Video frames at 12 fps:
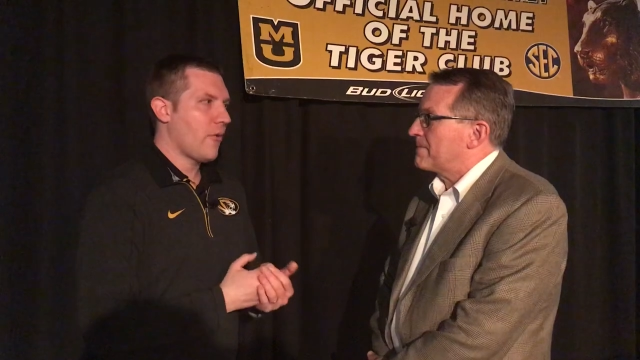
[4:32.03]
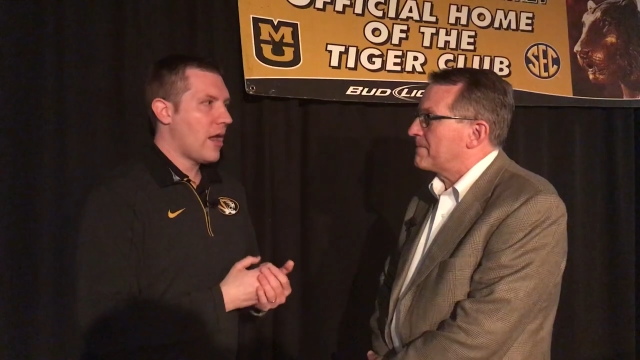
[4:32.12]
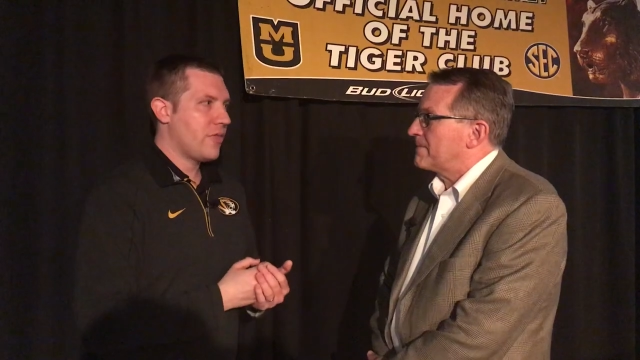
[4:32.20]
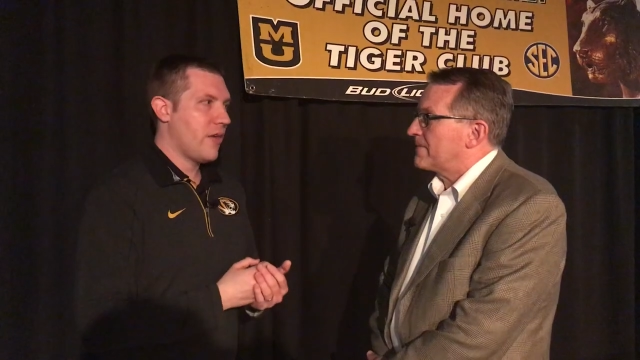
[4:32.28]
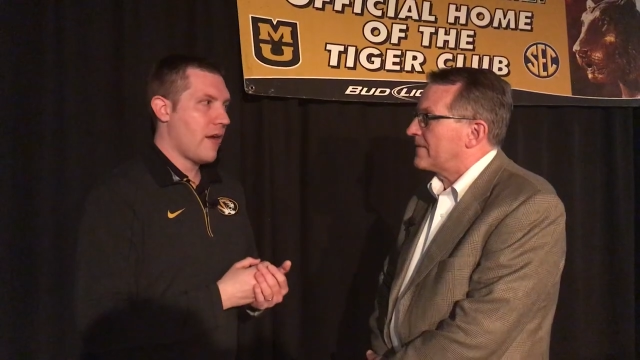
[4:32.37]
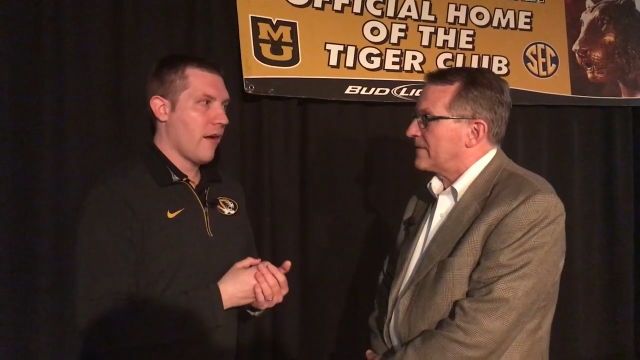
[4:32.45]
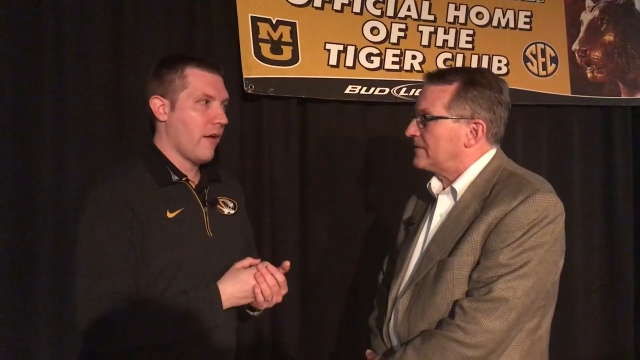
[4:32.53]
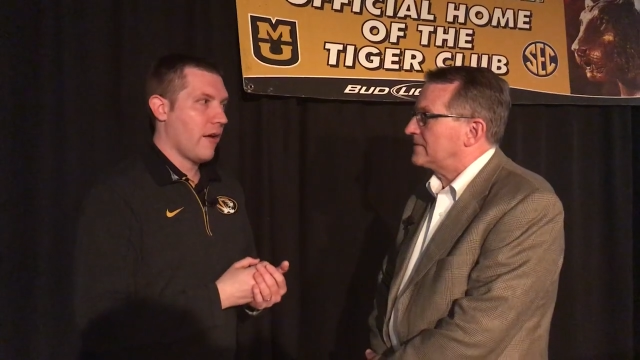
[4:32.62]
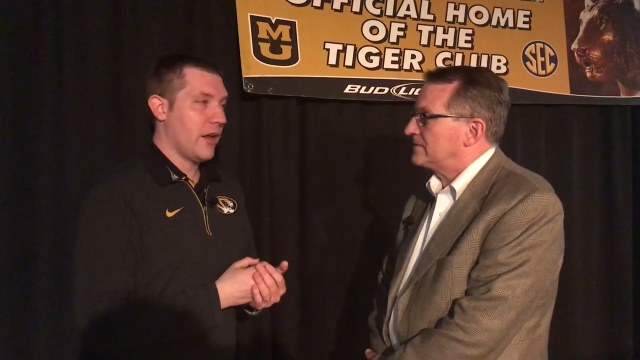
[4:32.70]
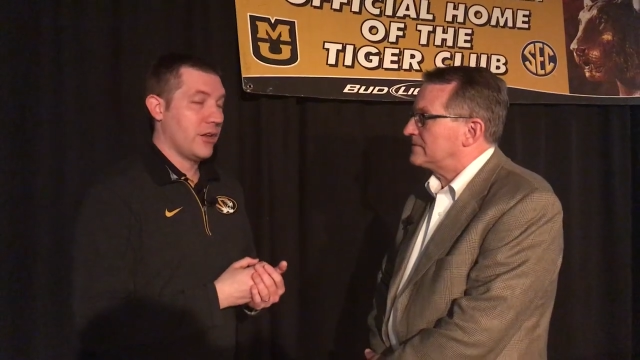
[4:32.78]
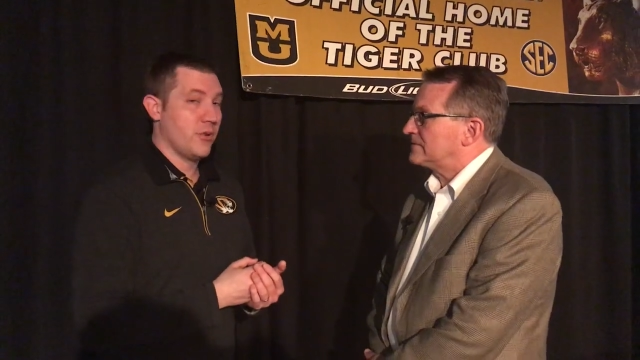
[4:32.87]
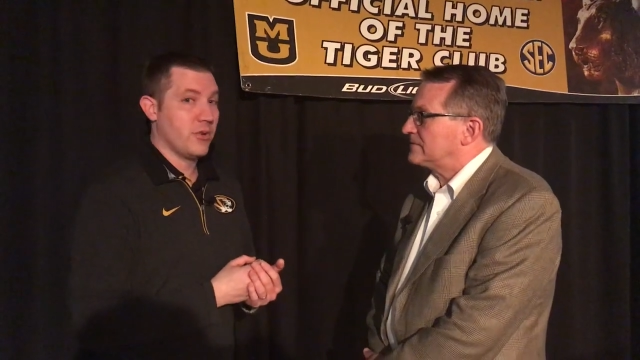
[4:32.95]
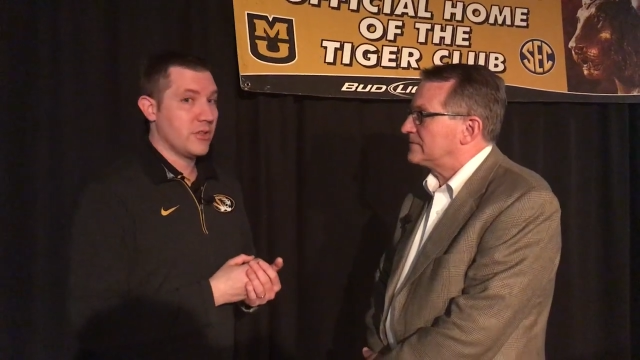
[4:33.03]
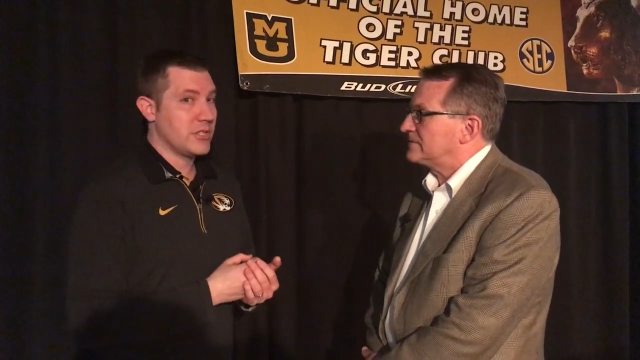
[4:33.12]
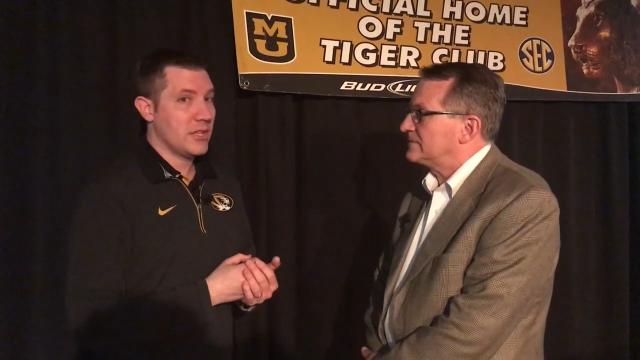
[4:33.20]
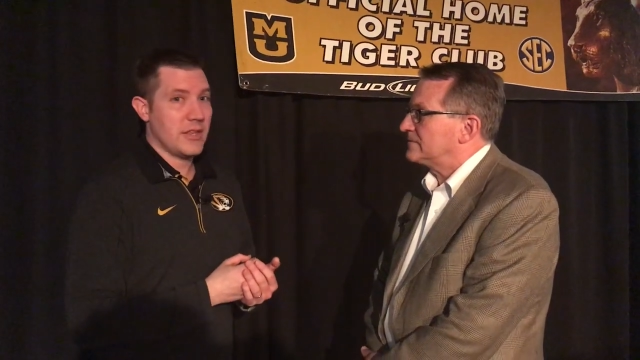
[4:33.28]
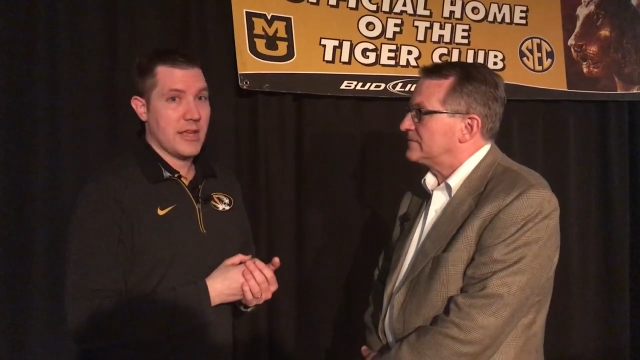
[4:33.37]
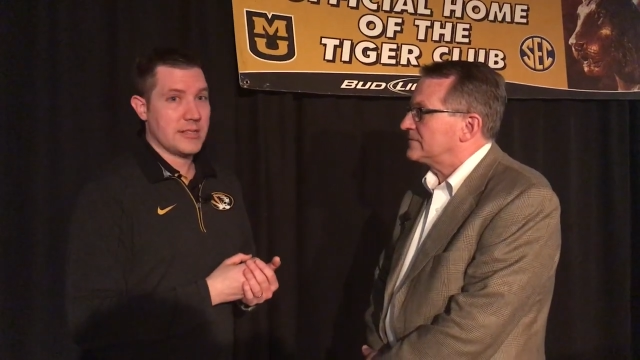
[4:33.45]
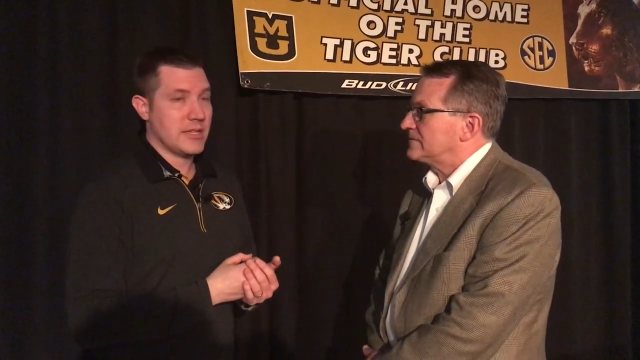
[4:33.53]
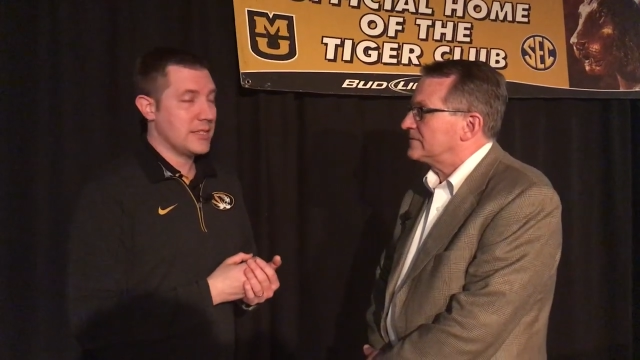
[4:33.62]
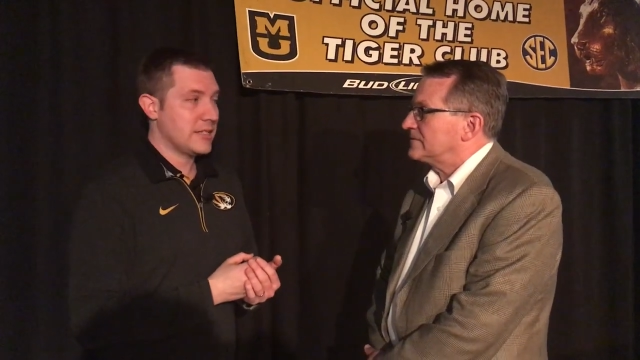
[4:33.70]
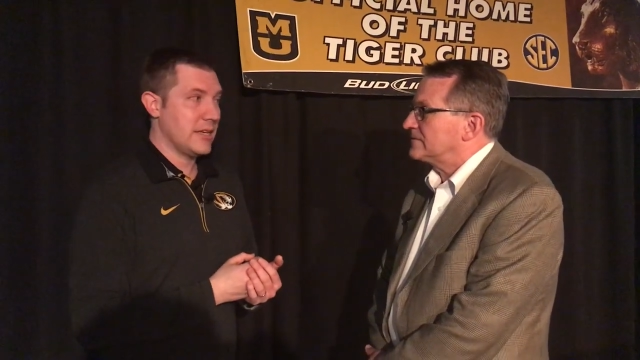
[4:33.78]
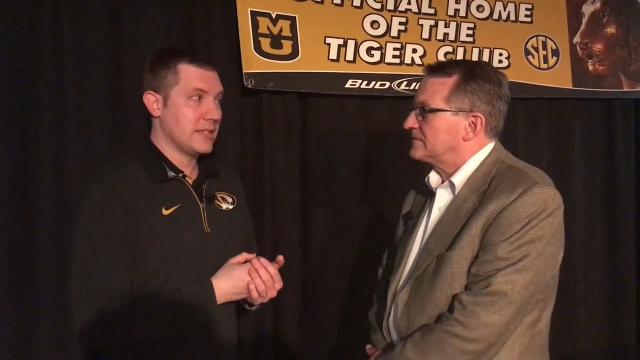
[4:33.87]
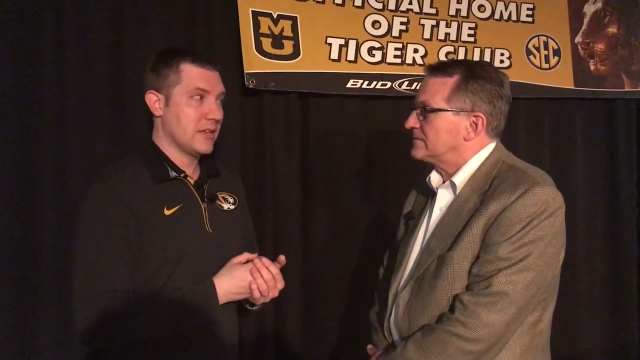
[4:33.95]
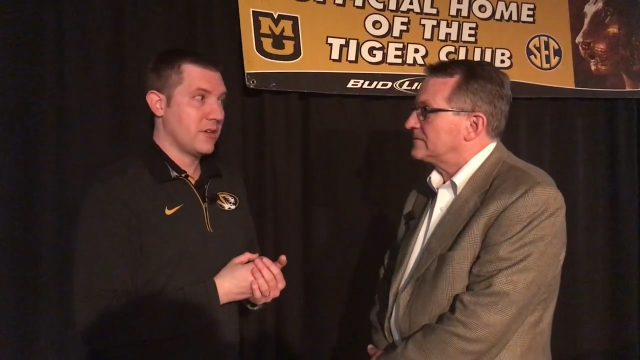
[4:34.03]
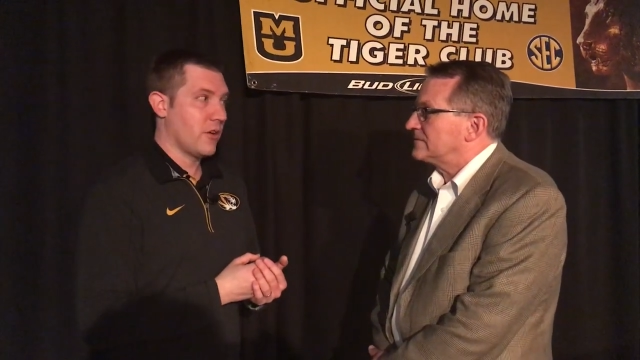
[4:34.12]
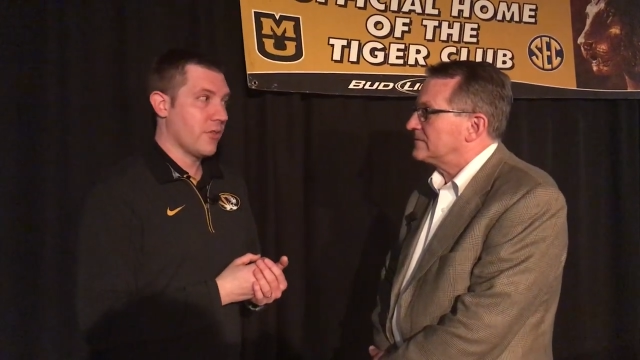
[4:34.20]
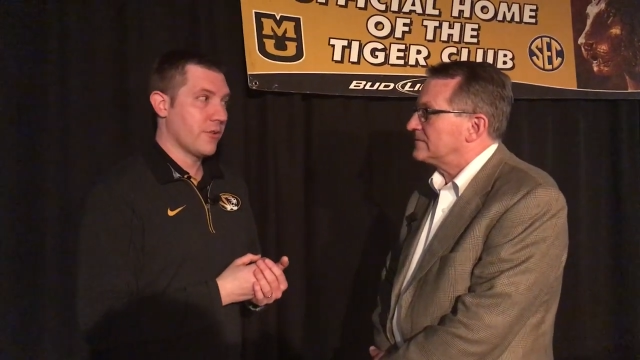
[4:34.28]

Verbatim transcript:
Speaker 1: right there. And you could see the SEC send all